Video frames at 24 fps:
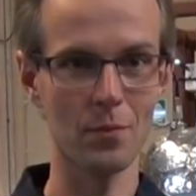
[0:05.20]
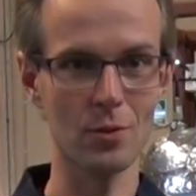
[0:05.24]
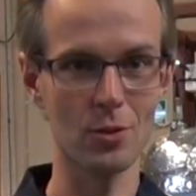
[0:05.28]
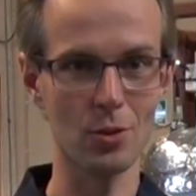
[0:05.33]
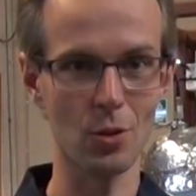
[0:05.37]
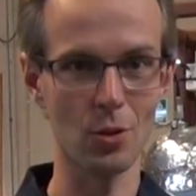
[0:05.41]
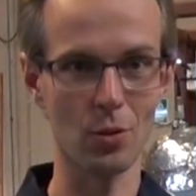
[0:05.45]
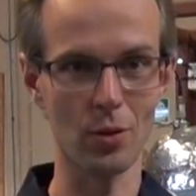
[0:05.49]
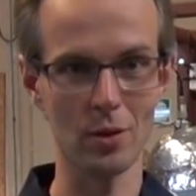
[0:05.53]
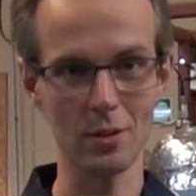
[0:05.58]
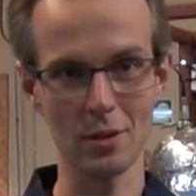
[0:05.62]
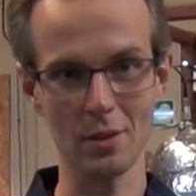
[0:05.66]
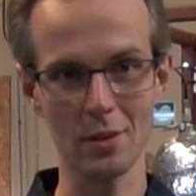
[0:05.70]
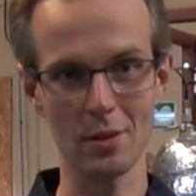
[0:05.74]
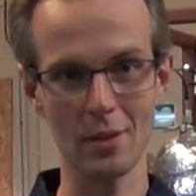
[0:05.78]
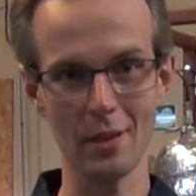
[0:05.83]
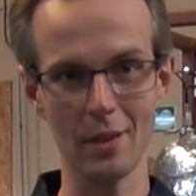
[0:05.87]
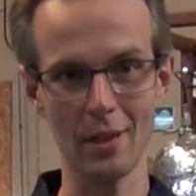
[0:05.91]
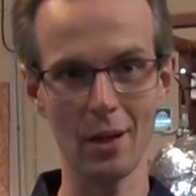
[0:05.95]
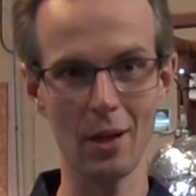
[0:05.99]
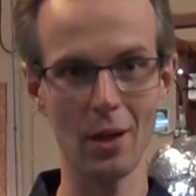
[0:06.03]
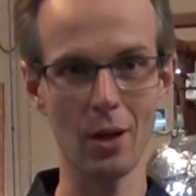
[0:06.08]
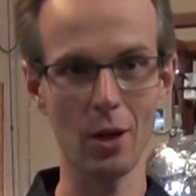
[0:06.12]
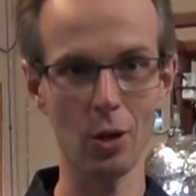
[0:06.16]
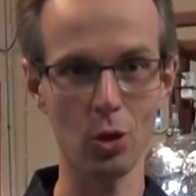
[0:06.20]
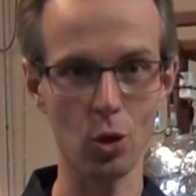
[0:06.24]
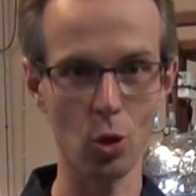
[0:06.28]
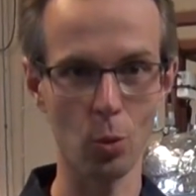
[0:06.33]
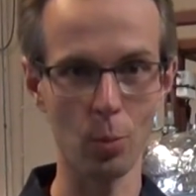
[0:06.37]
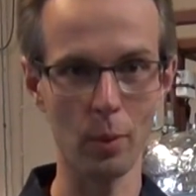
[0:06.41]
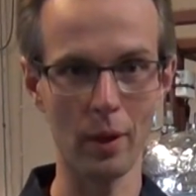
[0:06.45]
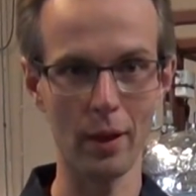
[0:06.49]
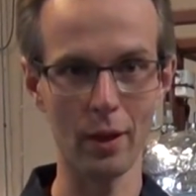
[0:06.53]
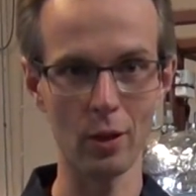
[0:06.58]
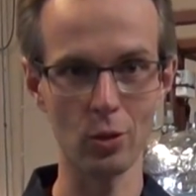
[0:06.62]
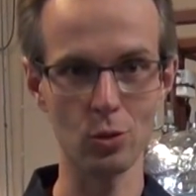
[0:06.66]
So this is the uh,
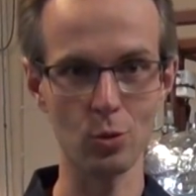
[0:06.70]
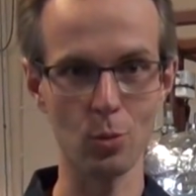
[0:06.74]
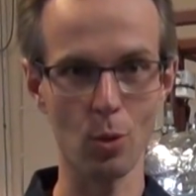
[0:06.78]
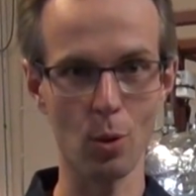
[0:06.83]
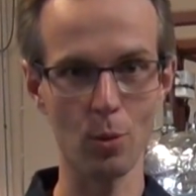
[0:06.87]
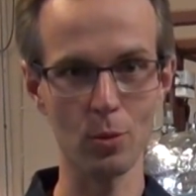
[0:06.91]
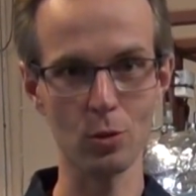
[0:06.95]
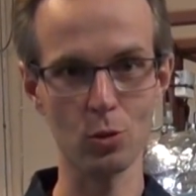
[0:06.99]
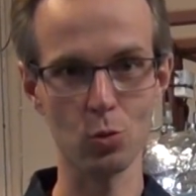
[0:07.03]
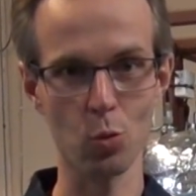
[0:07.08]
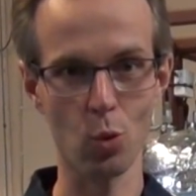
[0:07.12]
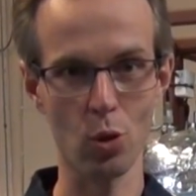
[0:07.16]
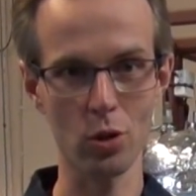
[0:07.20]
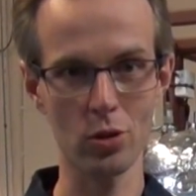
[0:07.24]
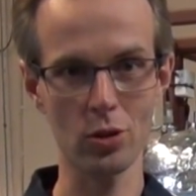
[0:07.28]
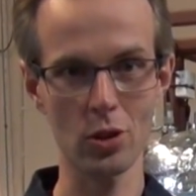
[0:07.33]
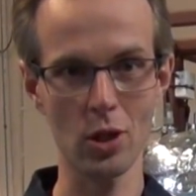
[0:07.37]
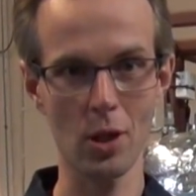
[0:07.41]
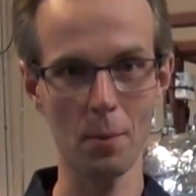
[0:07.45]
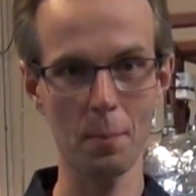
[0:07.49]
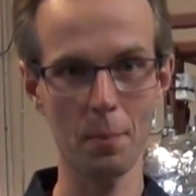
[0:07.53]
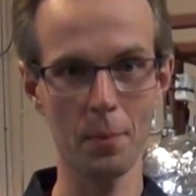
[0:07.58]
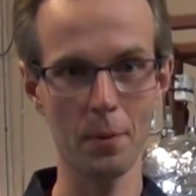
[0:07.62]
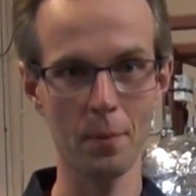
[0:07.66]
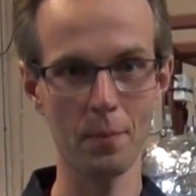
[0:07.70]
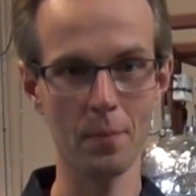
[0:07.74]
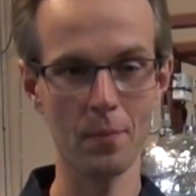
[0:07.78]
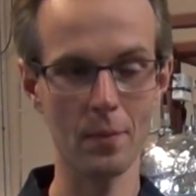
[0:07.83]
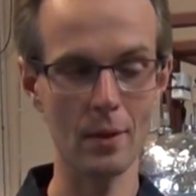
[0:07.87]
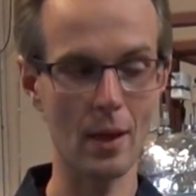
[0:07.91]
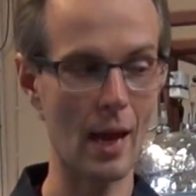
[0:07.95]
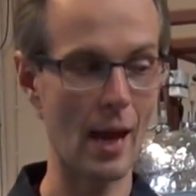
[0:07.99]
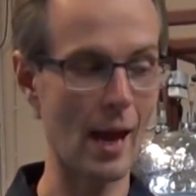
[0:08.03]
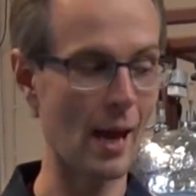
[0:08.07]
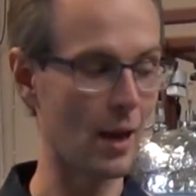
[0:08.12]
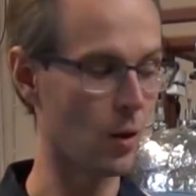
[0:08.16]
Copenhagen Suborbitals workshop
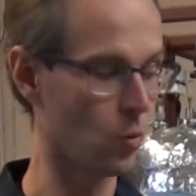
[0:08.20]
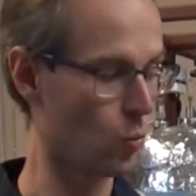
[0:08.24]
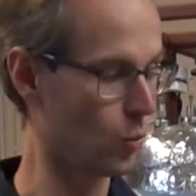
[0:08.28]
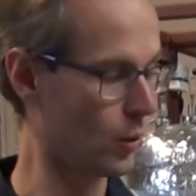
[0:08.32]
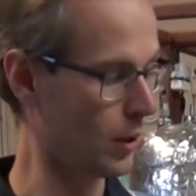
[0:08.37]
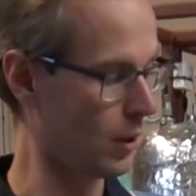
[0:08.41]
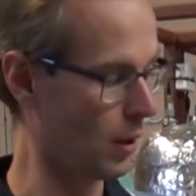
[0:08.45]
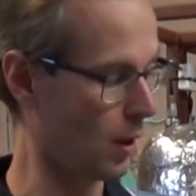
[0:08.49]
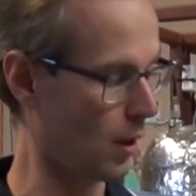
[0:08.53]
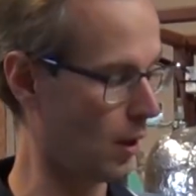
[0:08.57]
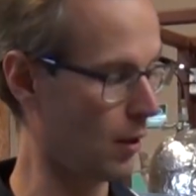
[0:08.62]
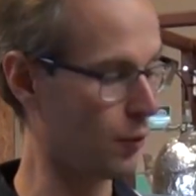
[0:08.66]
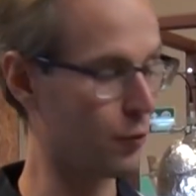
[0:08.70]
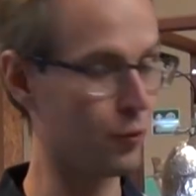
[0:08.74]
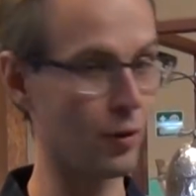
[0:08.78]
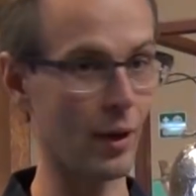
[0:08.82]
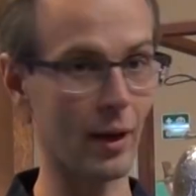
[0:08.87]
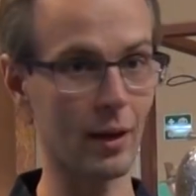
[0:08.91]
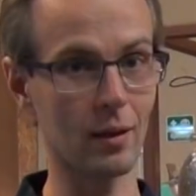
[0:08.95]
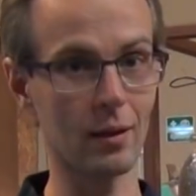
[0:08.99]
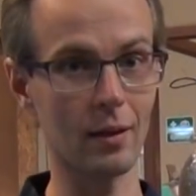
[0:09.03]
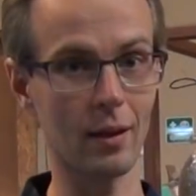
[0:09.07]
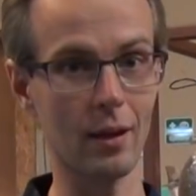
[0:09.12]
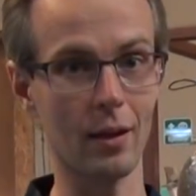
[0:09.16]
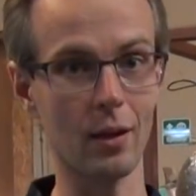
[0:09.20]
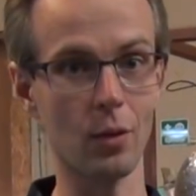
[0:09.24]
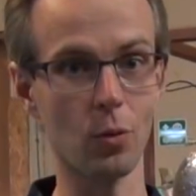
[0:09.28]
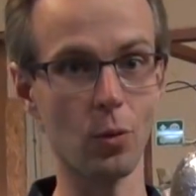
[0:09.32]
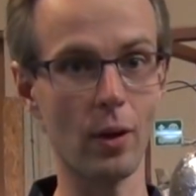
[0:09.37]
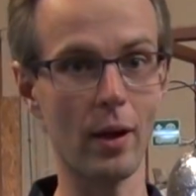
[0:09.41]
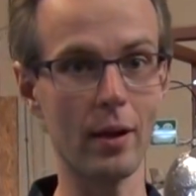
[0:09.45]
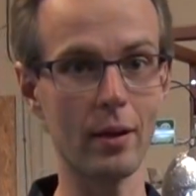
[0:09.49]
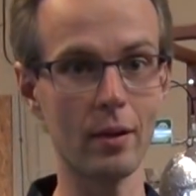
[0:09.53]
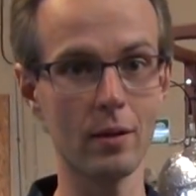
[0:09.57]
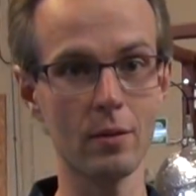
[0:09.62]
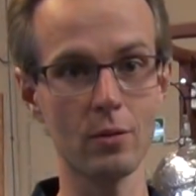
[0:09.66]
and we are finally getting
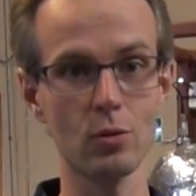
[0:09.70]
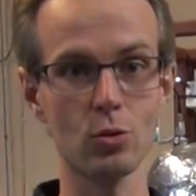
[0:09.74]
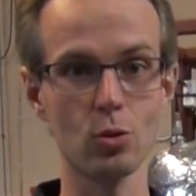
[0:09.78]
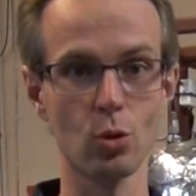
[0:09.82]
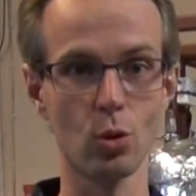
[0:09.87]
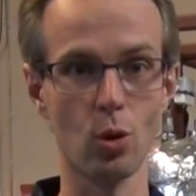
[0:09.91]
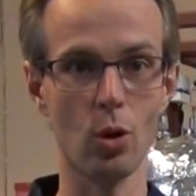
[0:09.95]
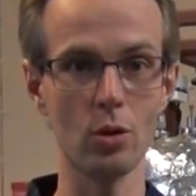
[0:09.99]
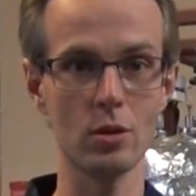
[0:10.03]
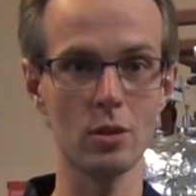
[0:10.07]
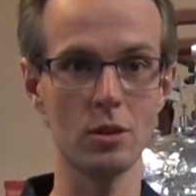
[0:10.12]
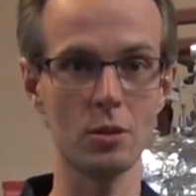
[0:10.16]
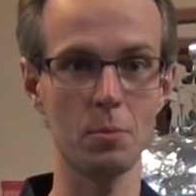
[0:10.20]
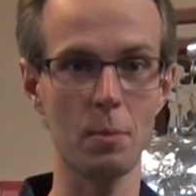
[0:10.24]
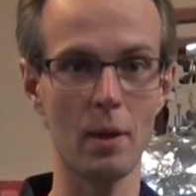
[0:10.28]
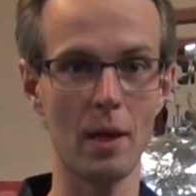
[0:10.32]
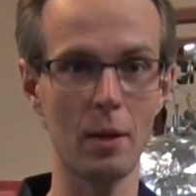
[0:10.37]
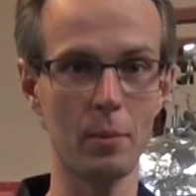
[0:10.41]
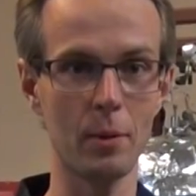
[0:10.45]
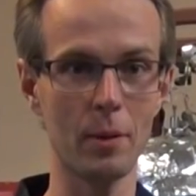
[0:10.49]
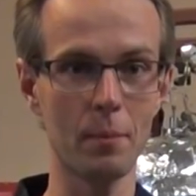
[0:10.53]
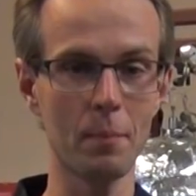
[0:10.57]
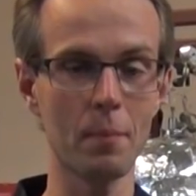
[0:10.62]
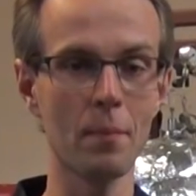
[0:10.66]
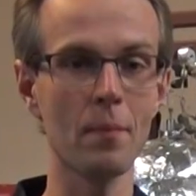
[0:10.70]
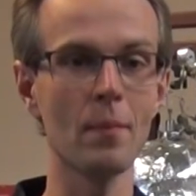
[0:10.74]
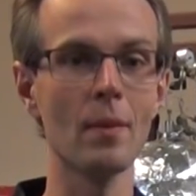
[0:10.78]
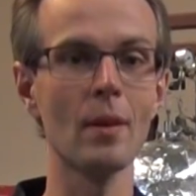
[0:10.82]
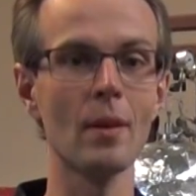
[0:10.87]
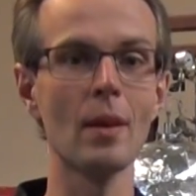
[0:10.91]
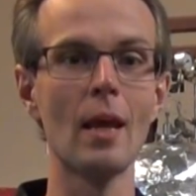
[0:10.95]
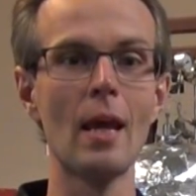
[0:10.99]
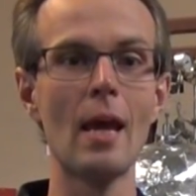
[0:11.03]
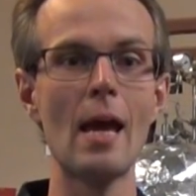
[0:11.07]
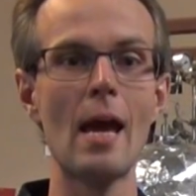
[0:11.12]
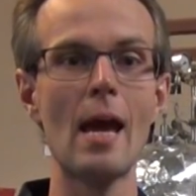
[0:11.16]
ready to launch this baby.
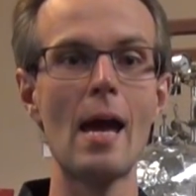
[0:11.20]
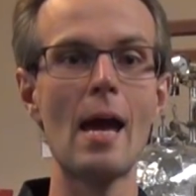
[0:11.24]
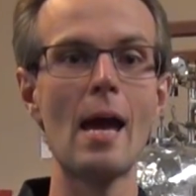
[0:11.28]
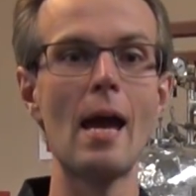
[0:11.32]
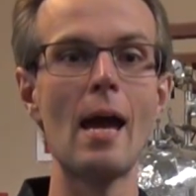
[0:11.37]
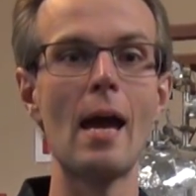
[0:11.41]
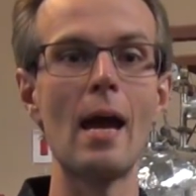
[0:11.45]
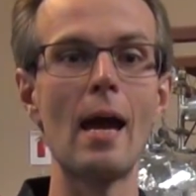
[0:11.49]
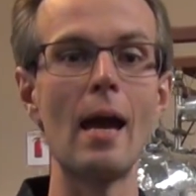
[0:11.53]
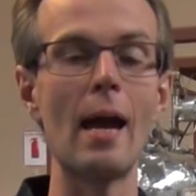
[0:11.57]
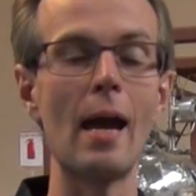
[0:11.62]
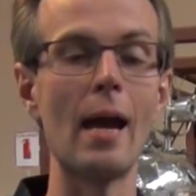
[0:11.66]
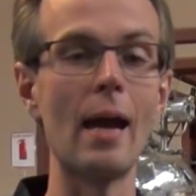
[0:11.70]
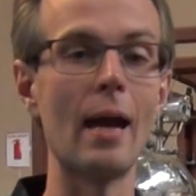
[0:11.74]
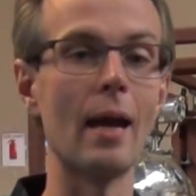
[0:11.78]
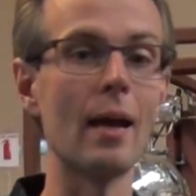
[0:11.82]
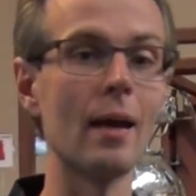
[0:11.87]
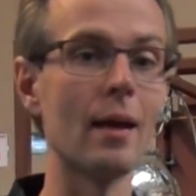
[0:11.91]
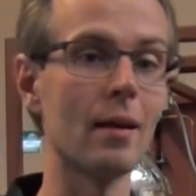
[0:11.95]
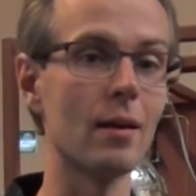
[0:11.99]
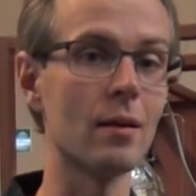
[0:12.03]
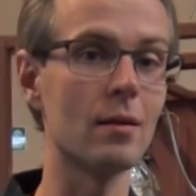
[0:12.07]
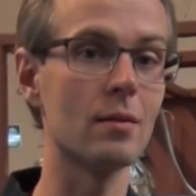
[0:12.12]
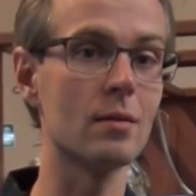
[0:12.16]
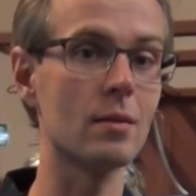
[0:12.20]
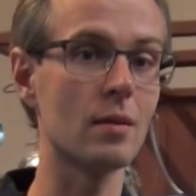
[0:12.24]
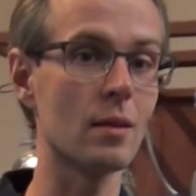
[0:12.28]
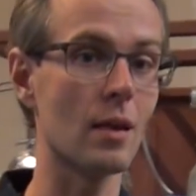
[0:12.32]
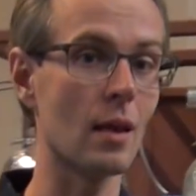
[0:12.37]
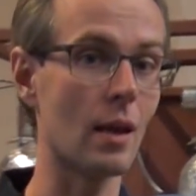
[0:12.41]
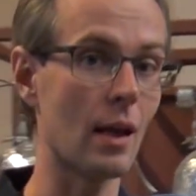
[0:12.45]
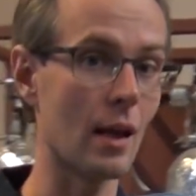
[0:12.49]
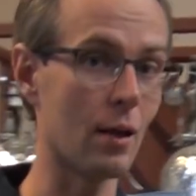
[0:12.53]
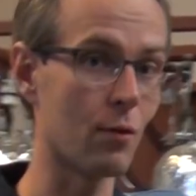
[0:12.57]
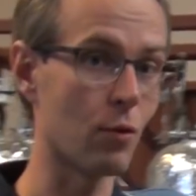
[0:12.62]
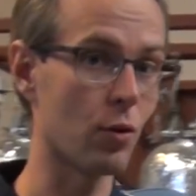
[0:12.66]
And
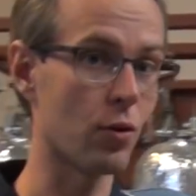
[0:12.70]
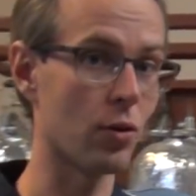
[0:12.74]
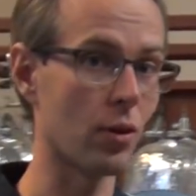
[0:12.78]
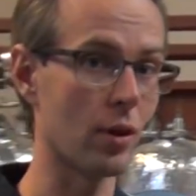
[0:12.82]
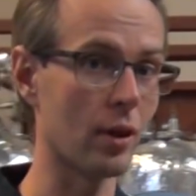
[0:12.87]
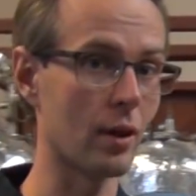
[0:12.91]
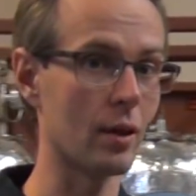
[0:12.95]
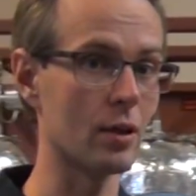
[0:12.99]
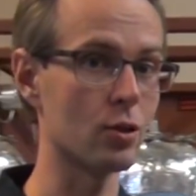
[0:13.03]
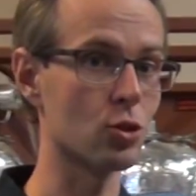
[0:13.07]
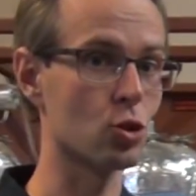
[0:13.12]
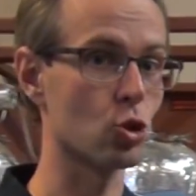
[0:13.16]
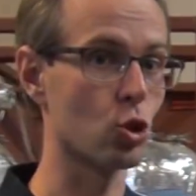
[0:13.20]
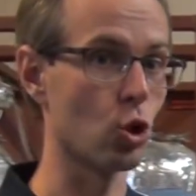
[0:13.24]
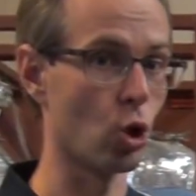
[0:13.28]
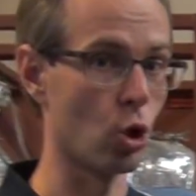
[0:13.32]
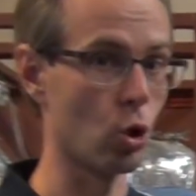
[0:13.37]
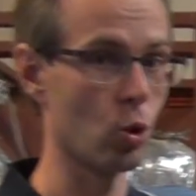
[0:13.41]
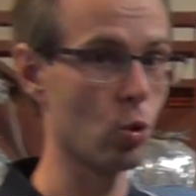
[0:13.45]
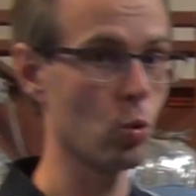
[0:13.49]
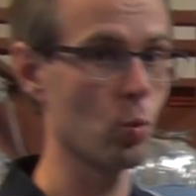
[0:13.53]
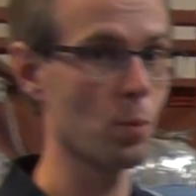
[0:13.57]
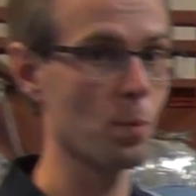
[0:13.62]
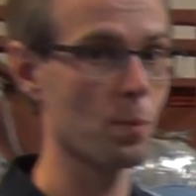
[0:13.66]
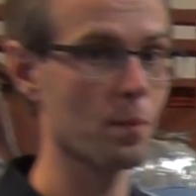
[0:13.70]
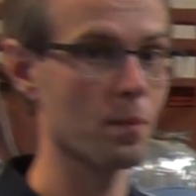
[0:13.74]
everything is go.